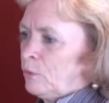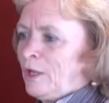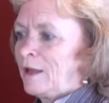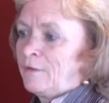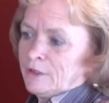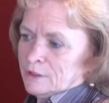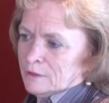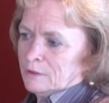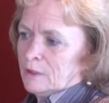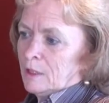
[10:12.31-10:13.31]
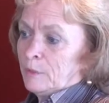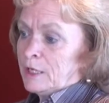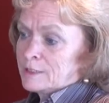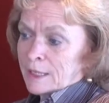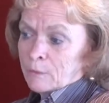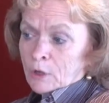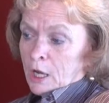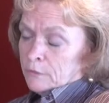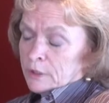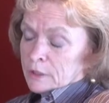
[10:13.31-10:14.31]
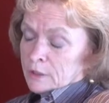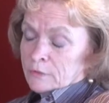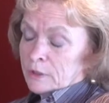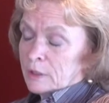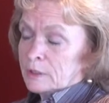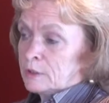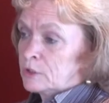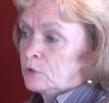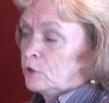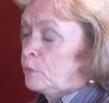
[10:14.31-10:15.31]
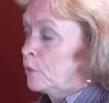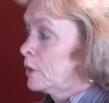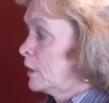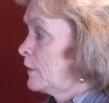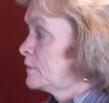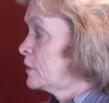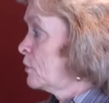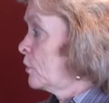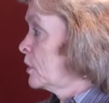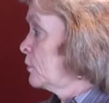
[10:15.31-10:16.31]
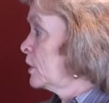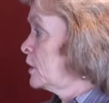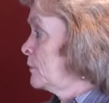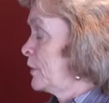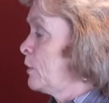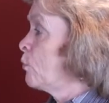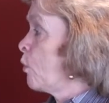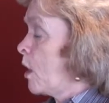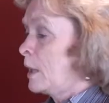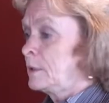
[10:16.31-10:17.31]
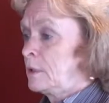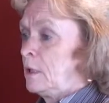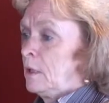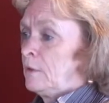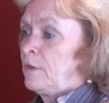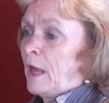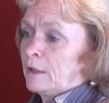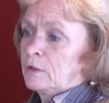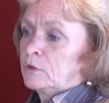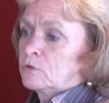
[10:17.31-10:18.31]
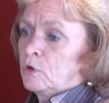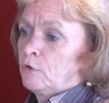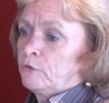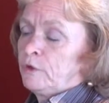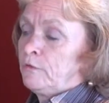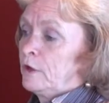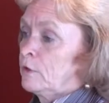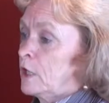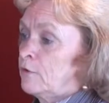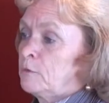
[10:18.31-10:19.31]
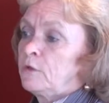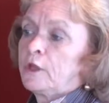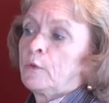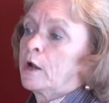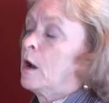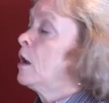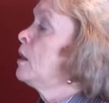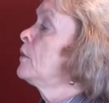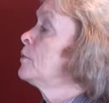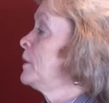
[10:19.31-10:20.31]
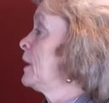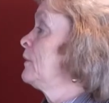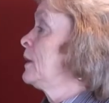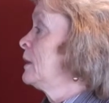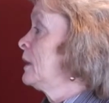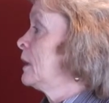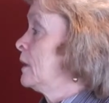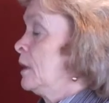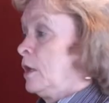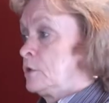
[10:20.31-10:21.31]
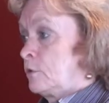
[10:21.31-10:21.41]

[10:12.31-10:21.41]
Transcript: We love it. Because they, the, the school board loves the core curriculum. They want that control from the federal government, and they want all the money they can get.